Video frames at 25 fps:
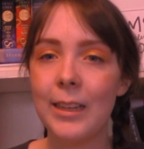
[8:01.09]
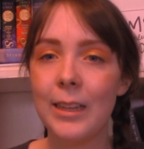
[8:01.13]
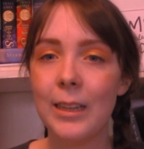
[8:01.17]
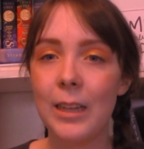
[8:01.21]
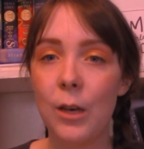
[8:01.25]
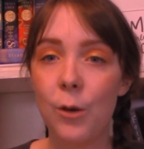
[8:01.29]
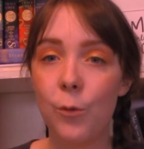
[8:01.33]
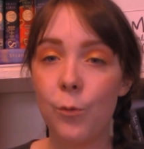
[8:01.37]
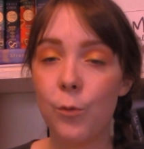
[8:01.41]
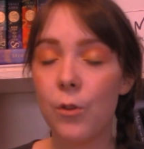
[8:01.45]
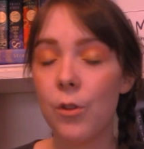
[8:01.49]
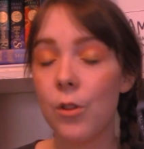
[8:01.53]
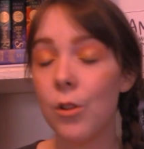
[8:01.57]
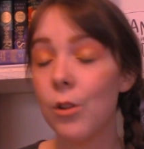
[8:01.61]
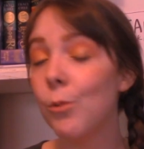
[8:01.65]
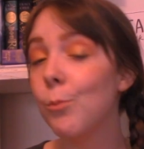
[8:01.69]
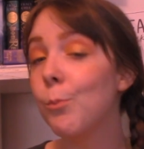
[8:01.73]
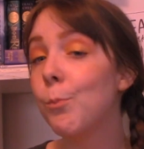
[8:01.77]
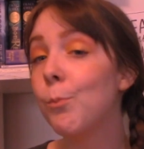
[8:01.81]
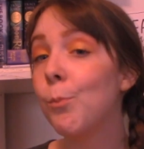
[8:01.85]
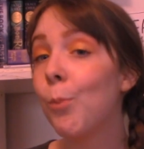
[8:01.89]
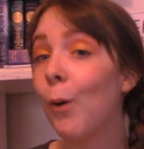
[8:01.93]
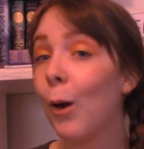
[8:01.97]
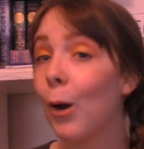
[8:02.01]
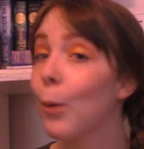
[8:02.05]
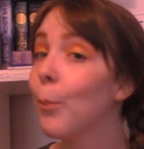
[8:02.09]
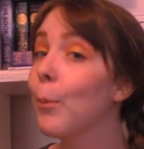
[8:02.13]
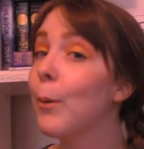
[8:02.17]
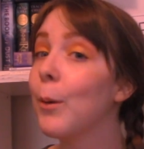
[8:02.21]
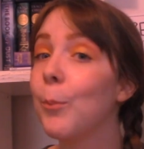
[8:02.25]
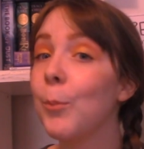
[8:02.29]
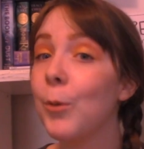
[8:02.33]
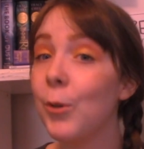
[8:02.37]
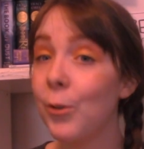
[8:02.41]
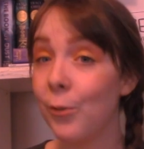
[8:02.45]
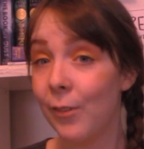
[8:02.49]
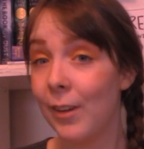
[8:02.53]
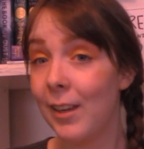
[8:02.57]
loved the Barbie
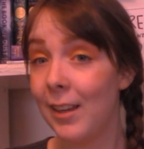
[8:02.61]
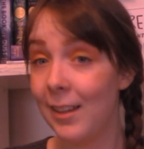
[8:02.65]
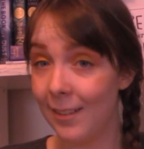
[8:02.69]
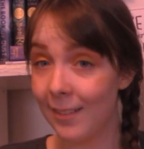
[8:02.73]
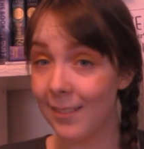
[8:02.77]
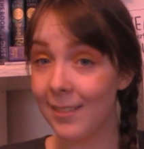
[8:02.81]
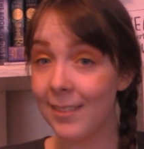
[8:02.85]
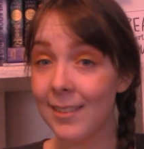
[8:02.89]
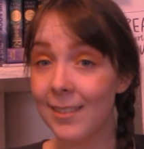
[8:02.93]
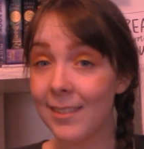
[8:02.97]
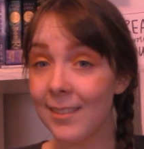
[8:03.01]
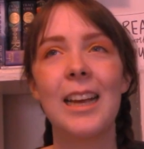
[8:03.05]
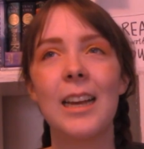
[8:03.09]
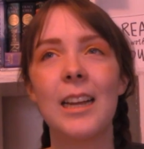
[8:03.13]
movies,